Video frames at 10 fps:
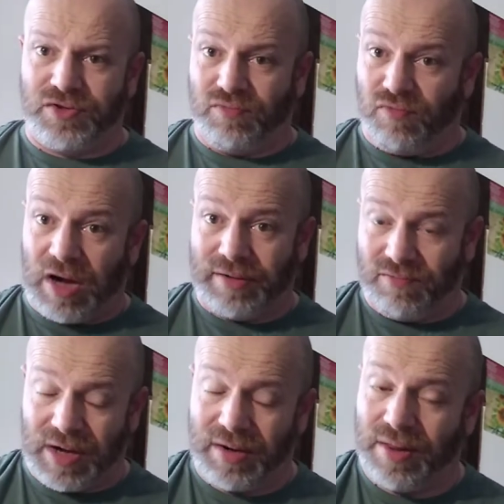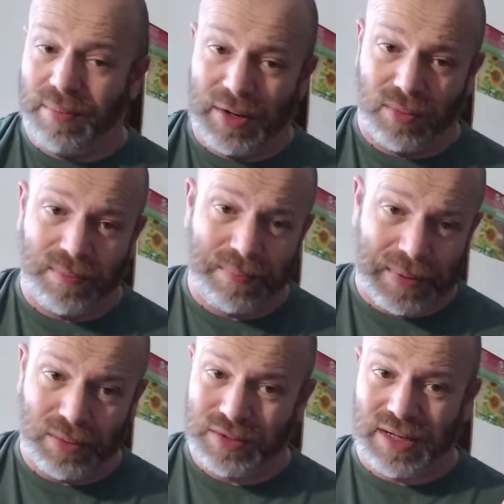run-of-the-mill
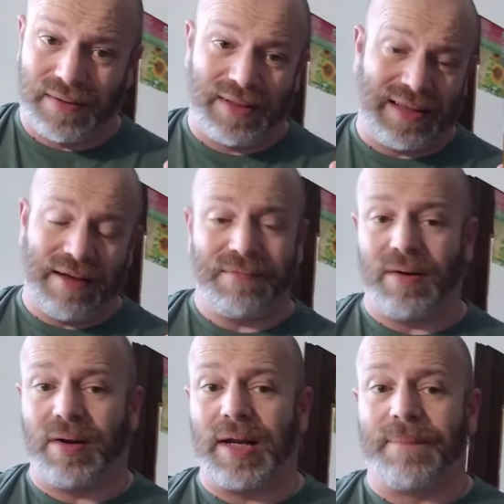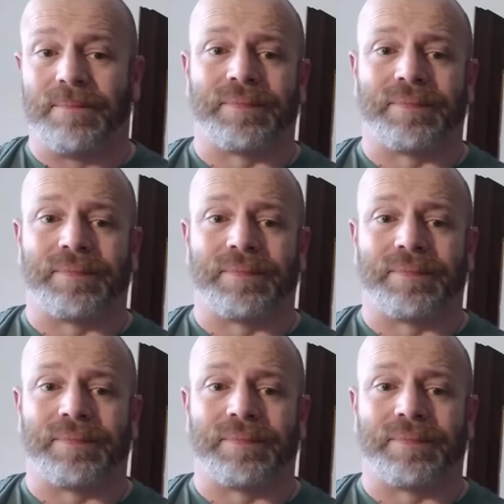Pilsner, definitely.